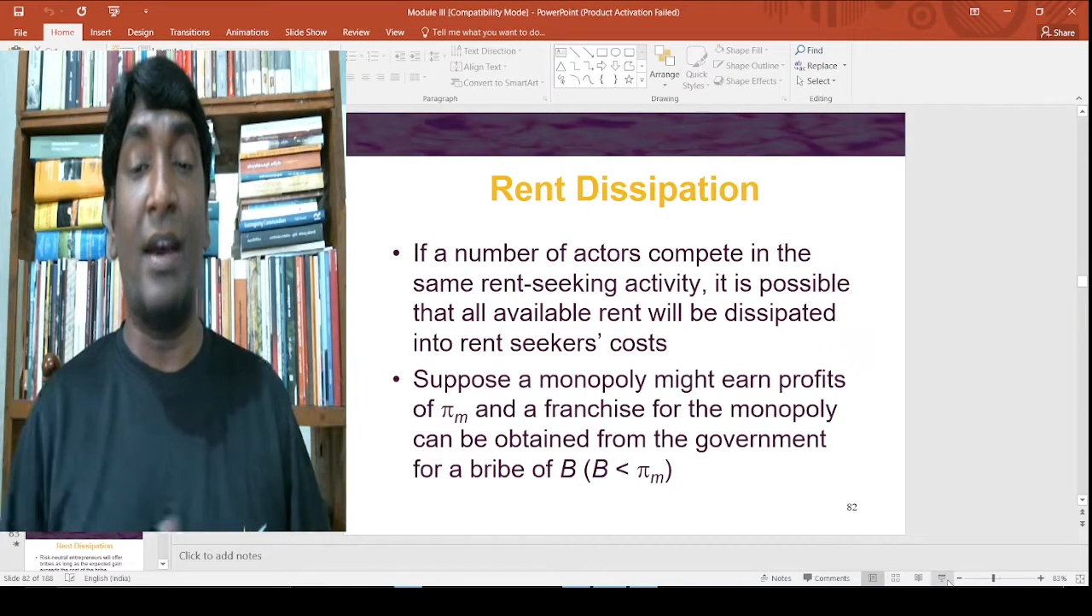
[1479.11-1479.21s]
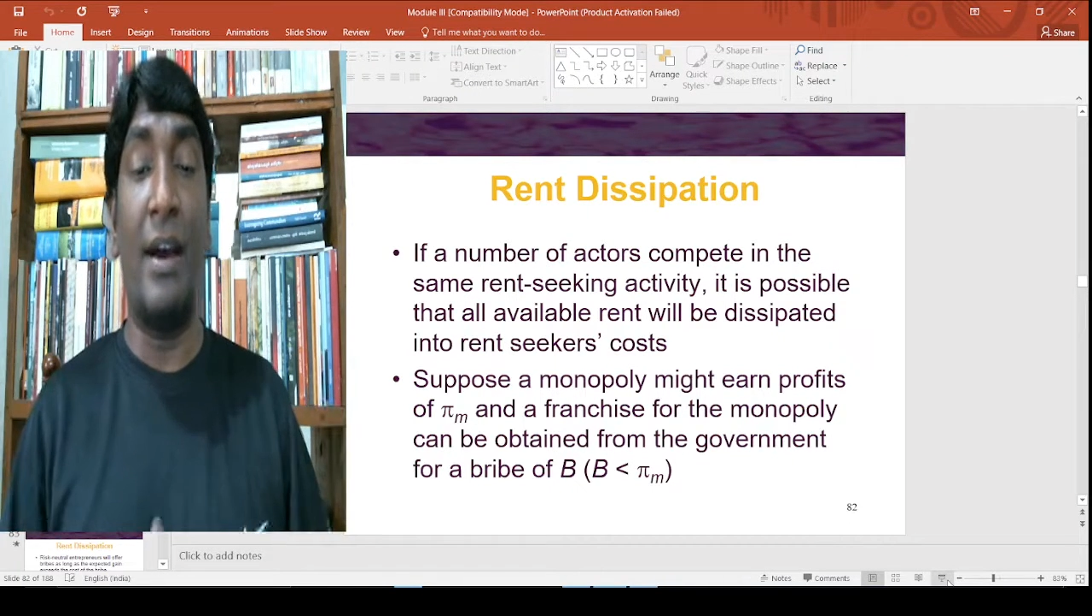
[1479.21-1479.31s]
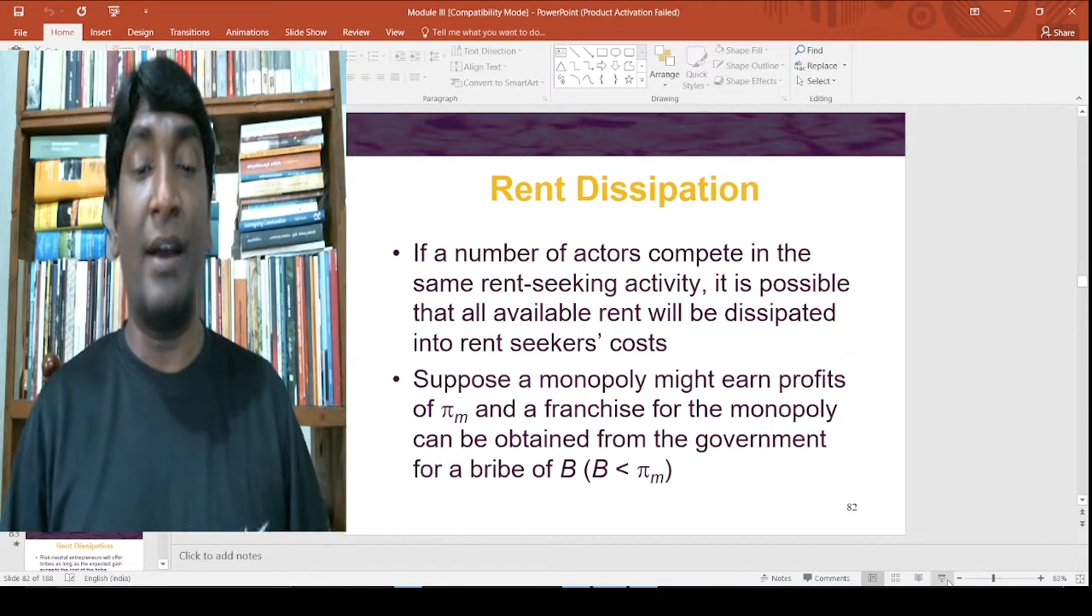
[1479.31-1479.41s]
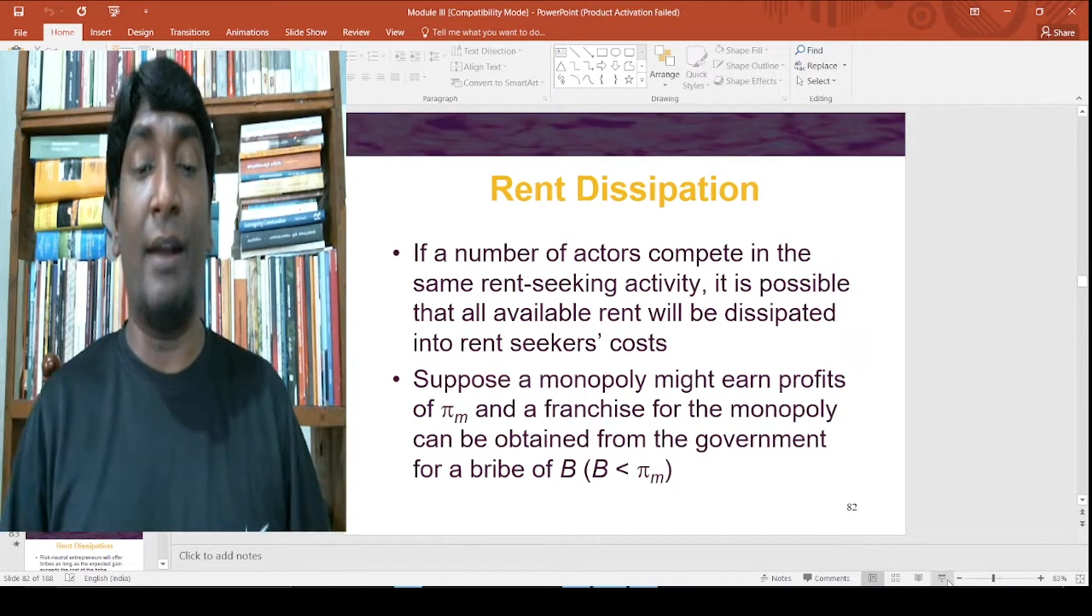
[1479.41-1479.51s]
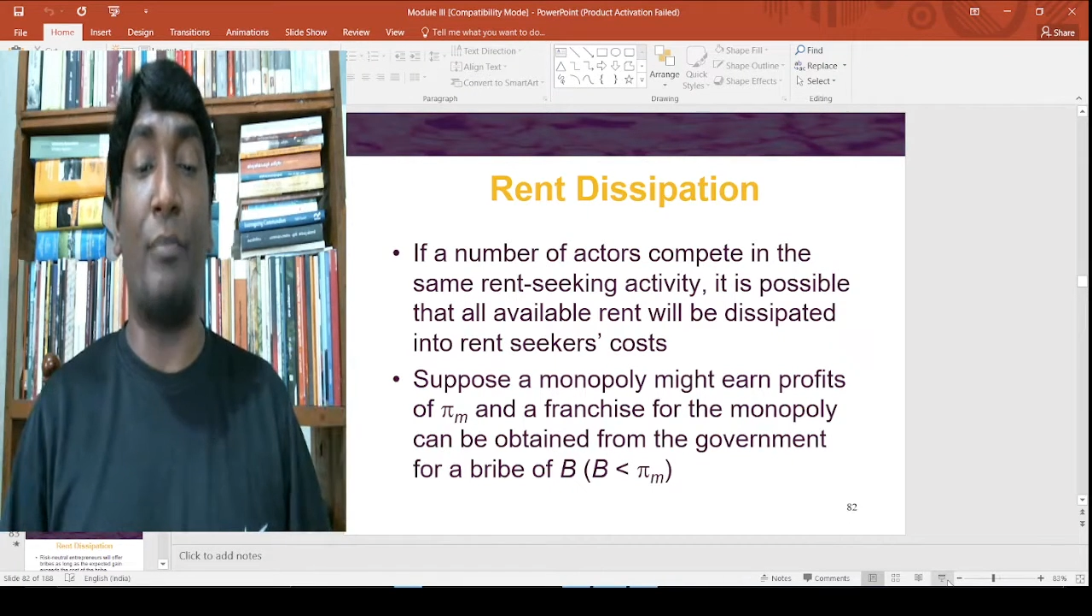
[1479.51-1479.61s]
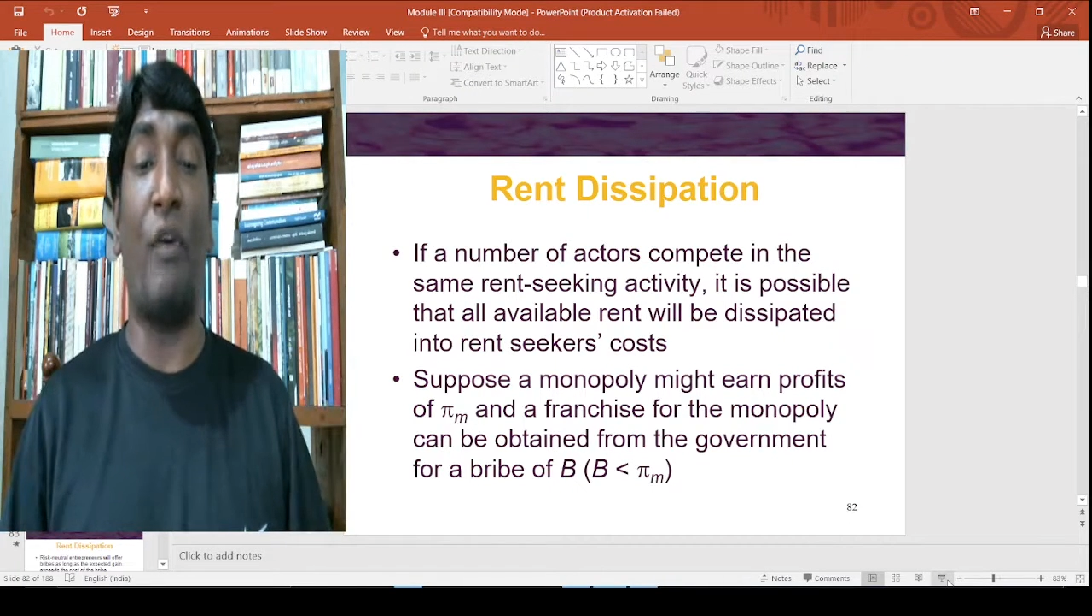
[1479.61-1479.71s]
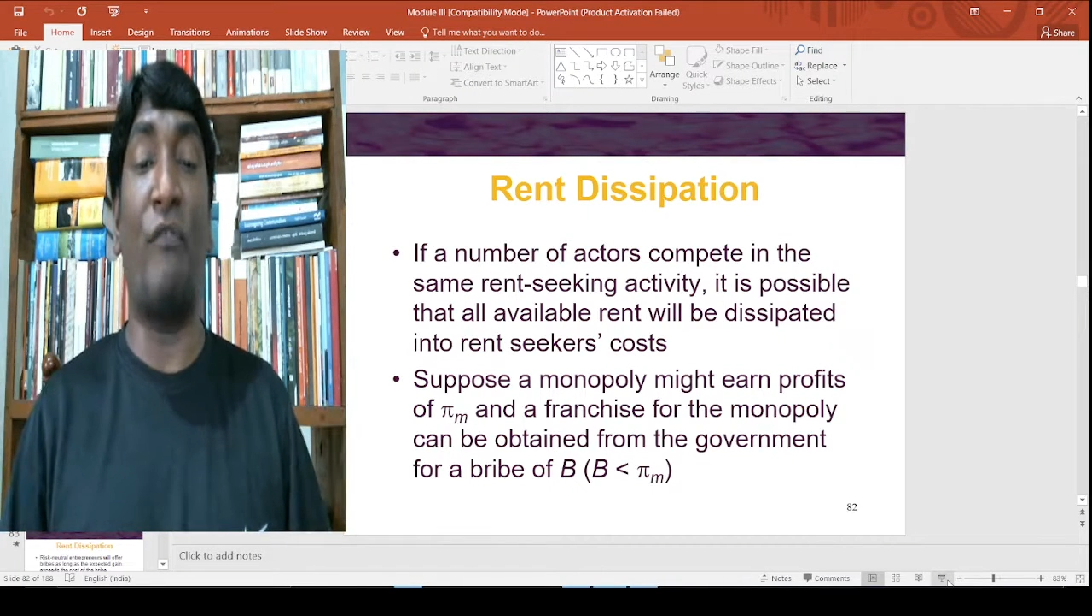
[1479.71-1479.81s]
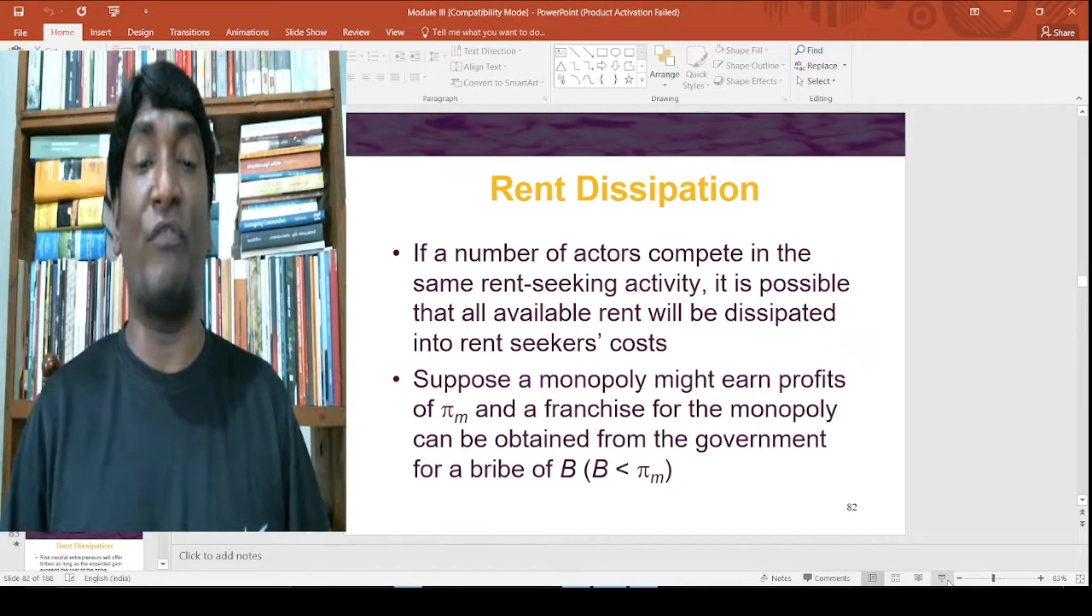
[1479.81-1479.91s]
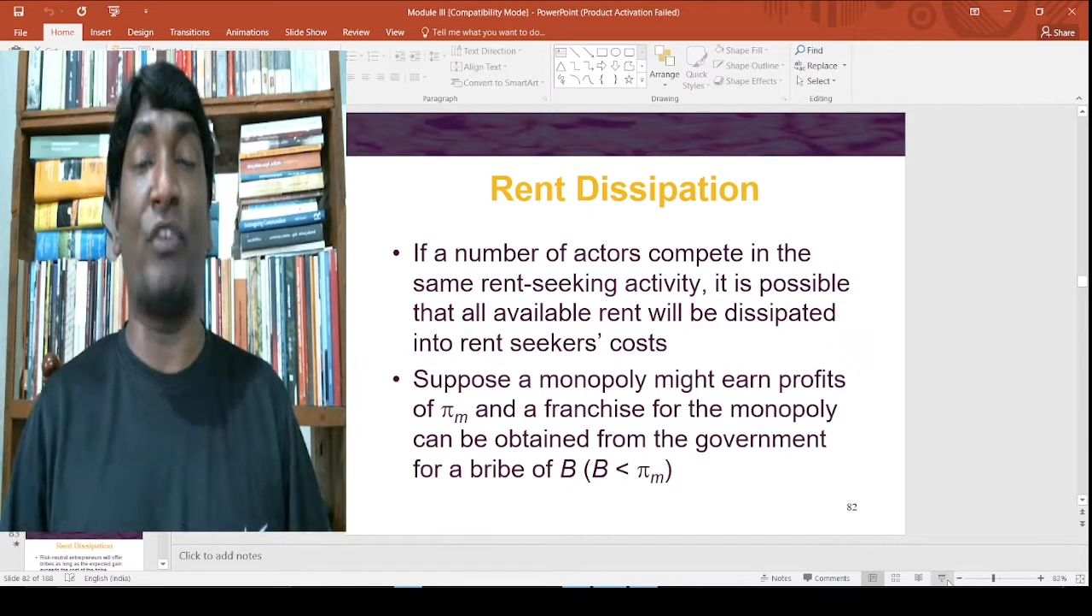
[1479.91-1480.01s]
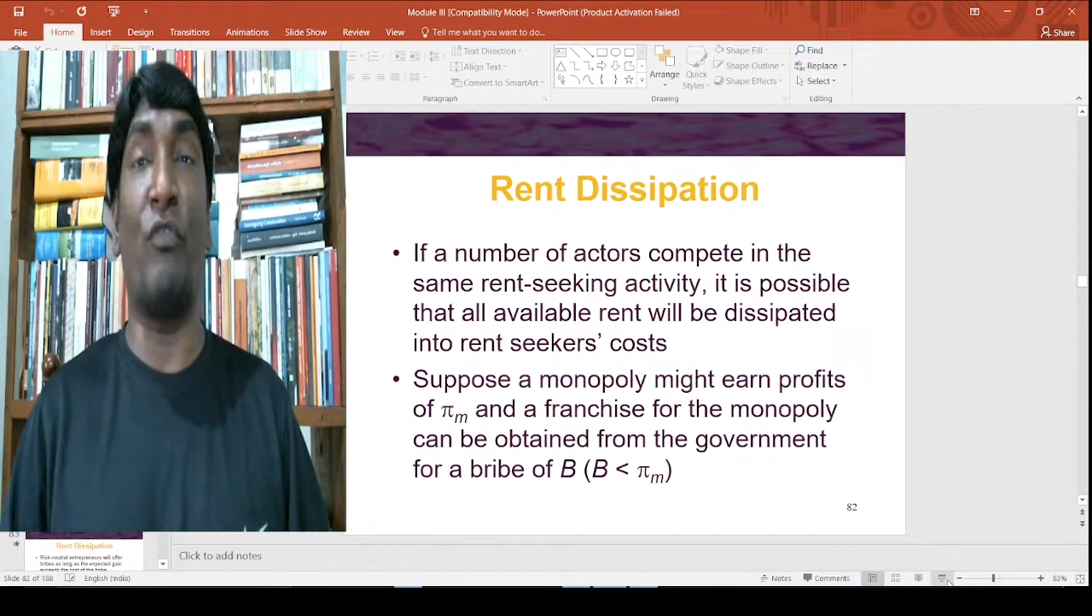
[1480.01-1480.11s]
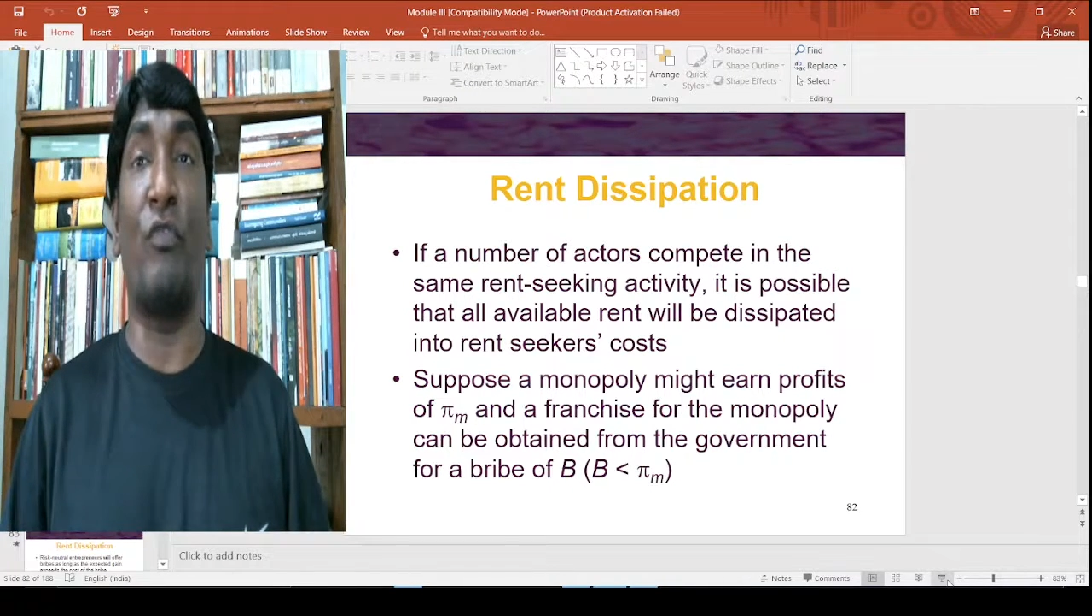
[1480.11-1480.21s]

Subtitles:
earn profit of